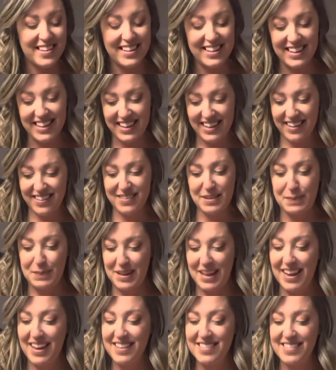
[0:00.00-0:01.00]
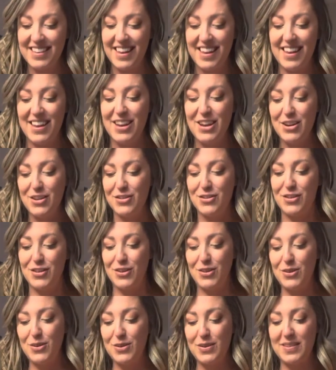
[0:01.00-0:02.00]
to cleaning supplies
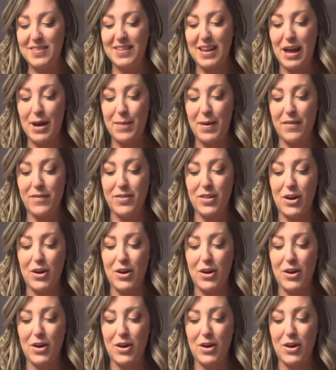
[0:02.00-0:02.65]
to some of